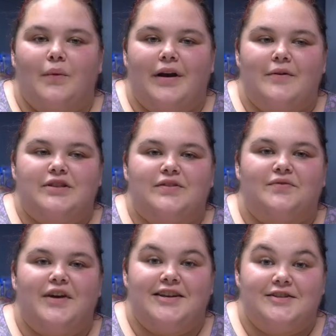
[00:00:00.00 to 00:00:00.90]
When I was
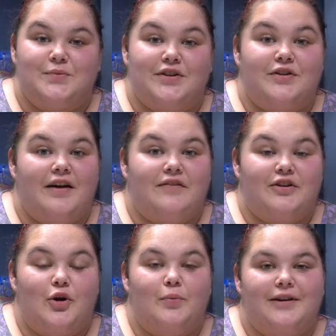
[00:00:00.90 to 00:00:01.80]
faced with
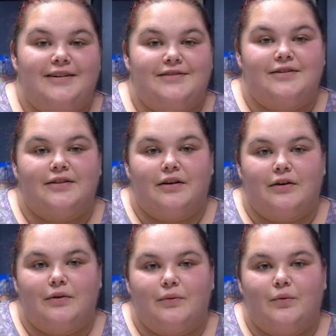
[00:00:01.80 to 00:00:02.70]
having no place to
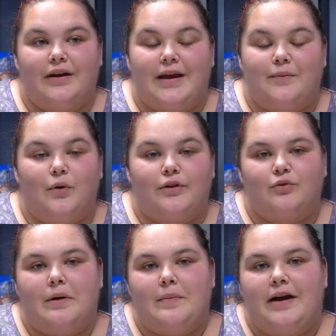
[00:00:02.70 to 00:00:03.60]
go, what kept going
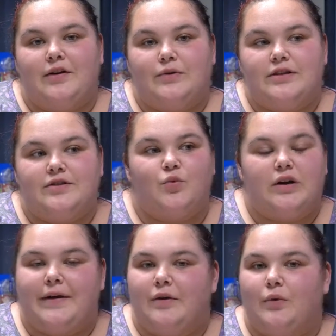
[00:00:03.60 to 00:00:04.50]
through my mind was,
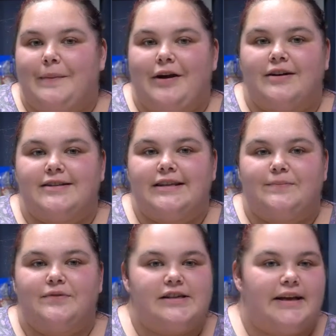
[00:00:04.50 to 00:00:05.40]
where am I going to
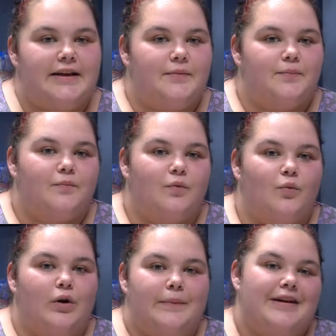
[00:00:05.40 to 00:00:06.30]
sleep tonight?
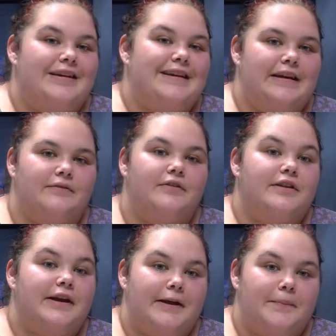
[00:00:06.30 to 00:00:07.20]
What am I going to eat for
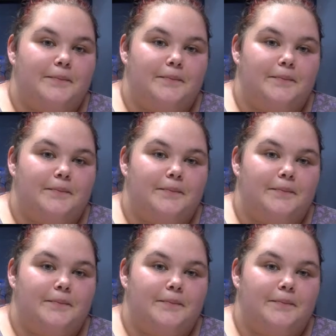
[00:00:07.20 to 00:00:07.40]
the night?